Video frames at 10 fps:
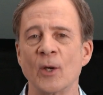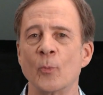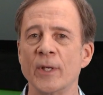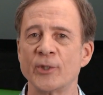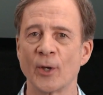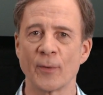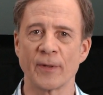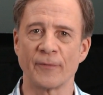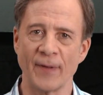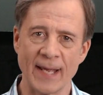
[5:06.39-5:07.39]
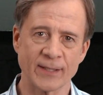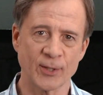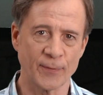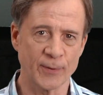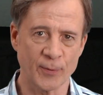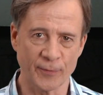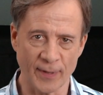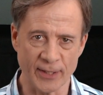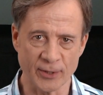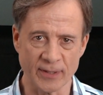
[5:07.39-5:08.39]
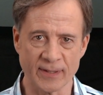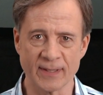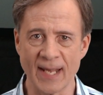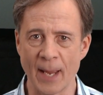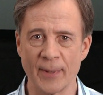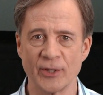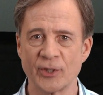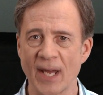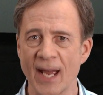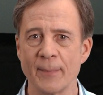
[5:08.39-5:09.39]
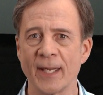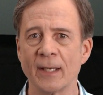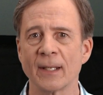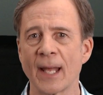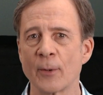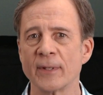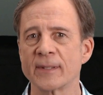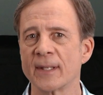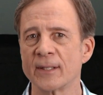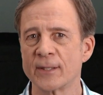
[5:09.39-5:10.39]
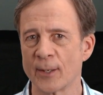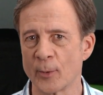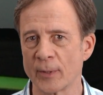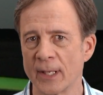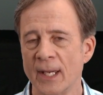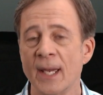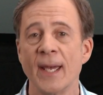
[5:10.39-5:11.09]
we show that flat surface reflections damage timing, loudness, and tone,